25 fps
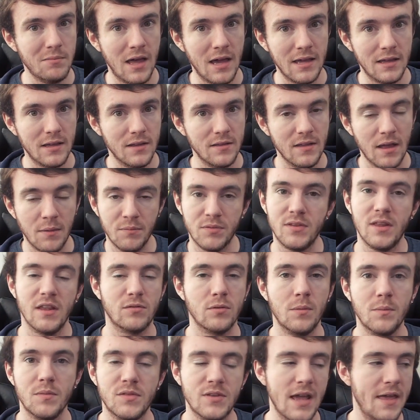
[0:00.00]
Like, that's
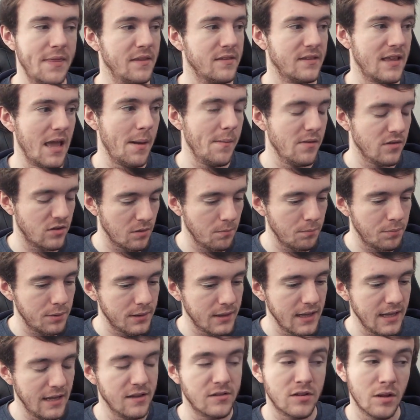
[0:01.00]
what I'm saying. This game is
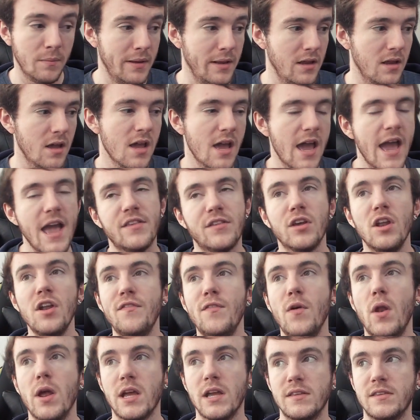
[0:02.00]
it's gonna
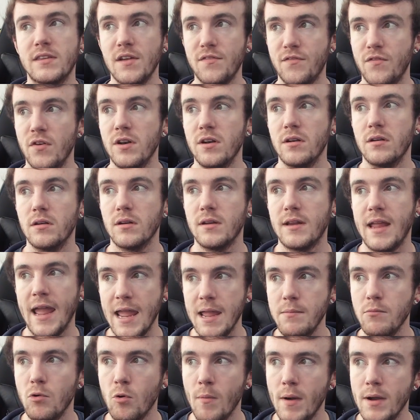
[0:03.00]
feel like a different
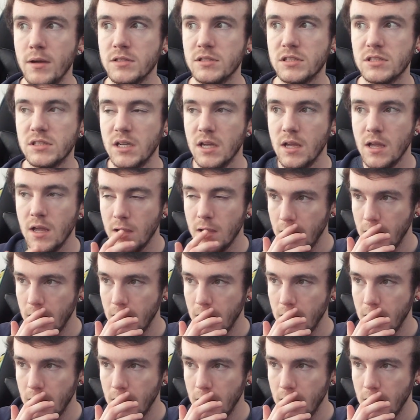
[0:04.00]
game almost.